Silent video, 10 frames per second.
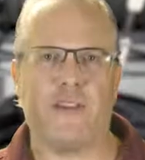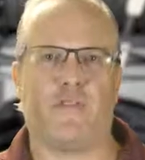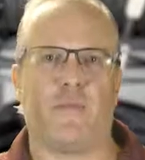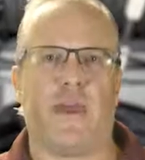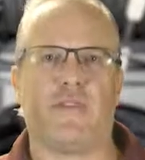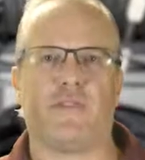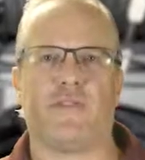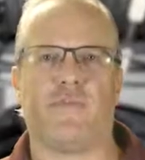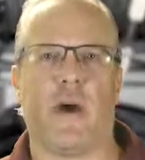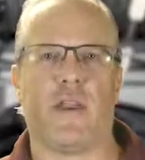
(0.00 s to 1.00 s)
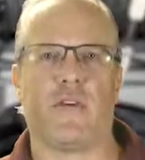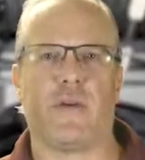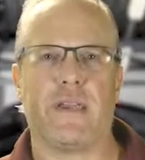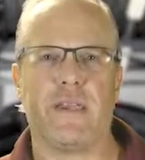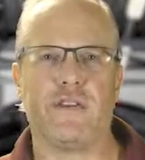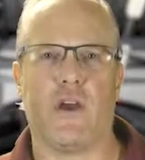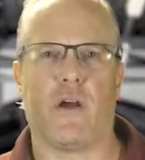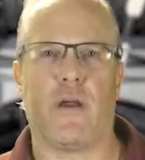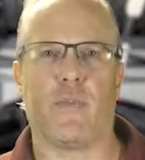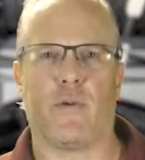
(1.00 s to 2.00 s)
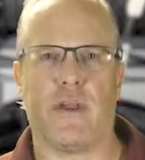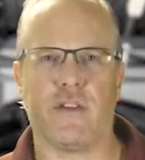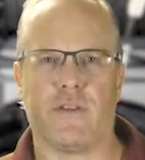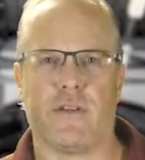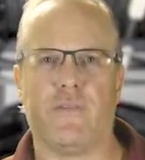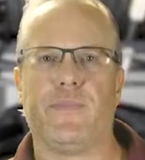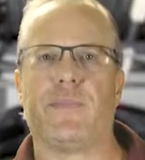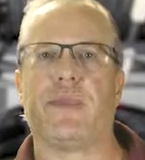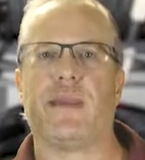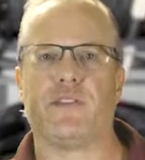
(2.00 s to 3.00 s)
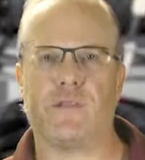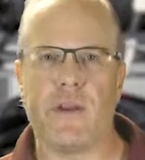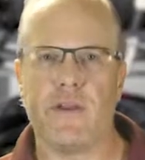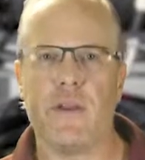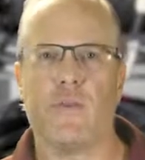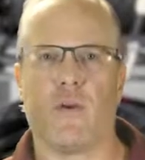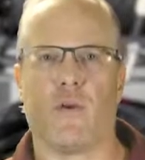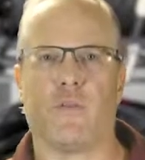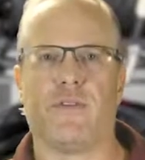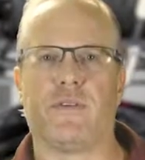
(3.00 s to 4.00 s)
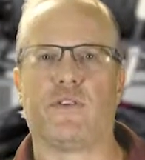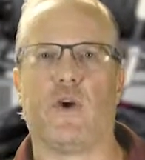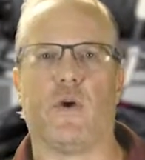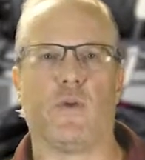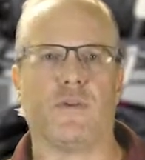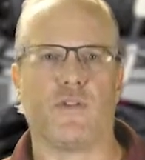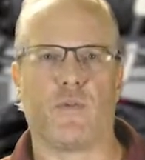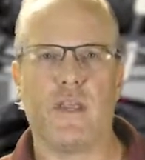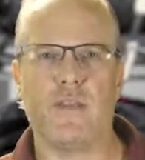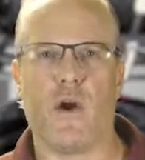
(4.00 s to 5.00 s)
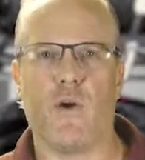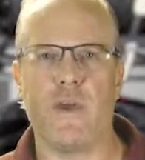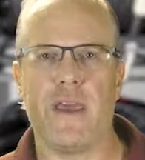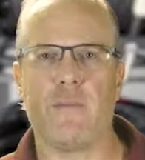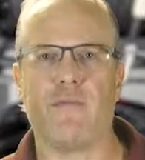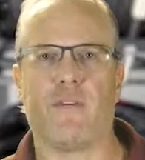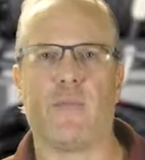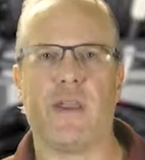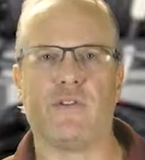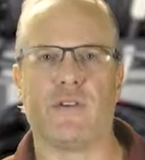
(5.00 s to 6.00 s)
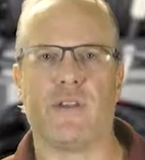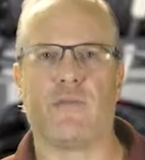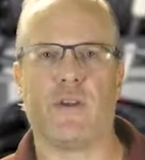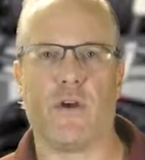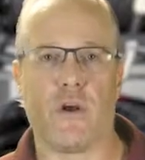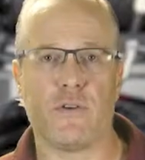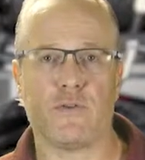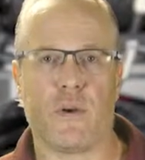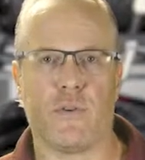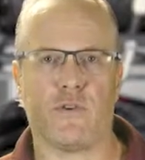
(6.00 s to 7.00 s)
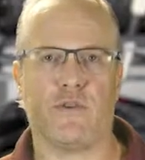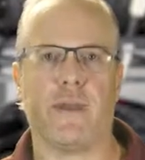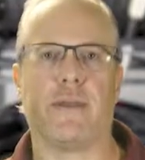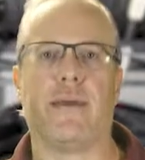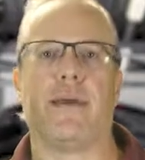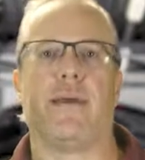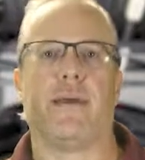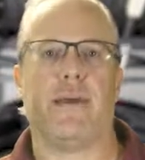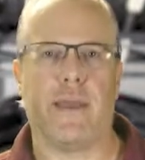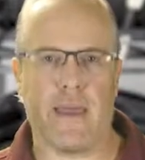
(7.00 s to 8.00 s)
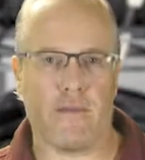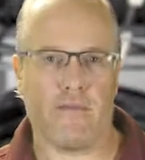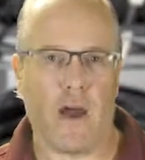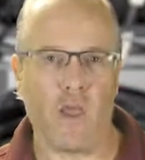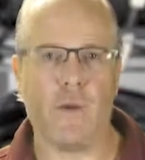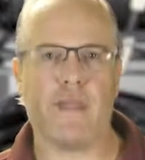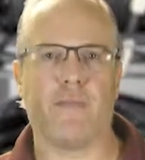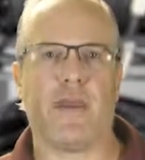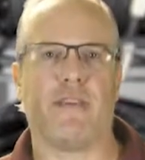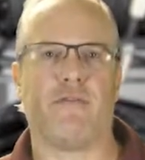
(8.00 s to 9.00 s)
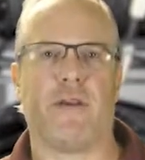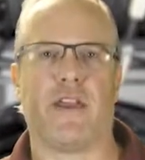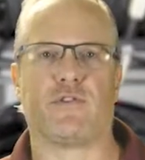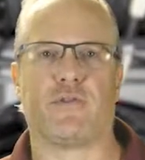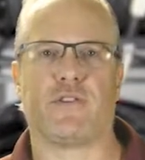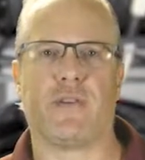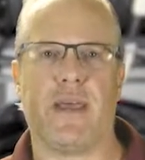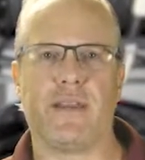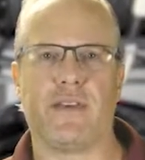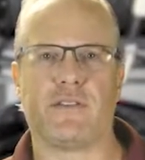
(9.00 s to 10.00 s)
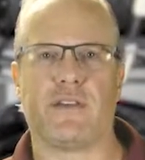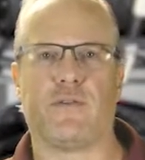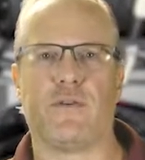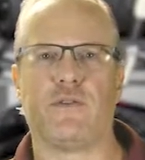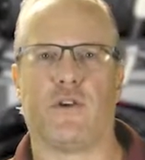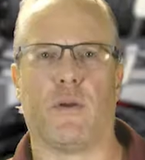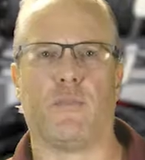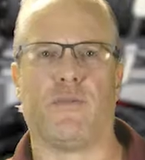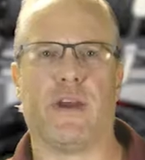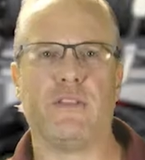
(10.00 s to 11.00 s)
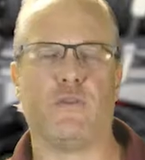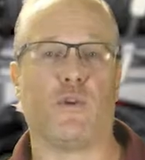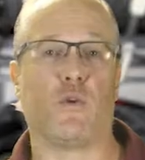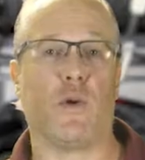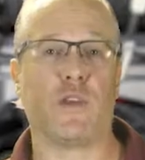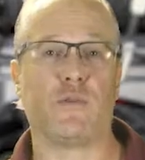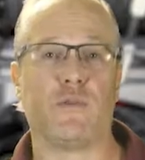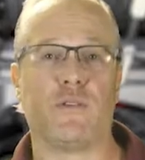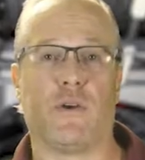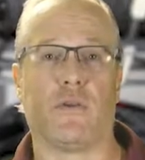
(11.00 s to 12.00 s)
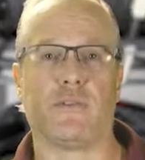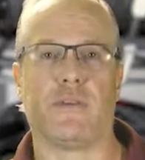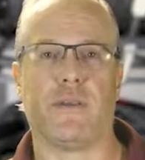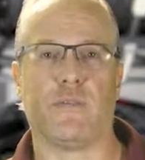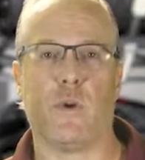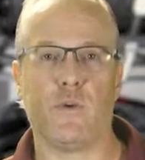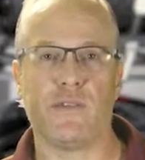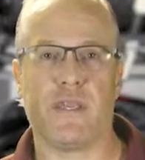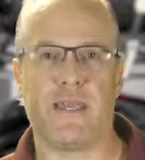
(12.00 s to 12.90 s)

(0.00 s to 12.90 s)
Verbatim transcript: different methods of monitoring EGR operation, it's very important with this code to read the OEM information in regard to troubleshooting, and following the manufacturer's diagnostic flowchart provides you the quickest results in most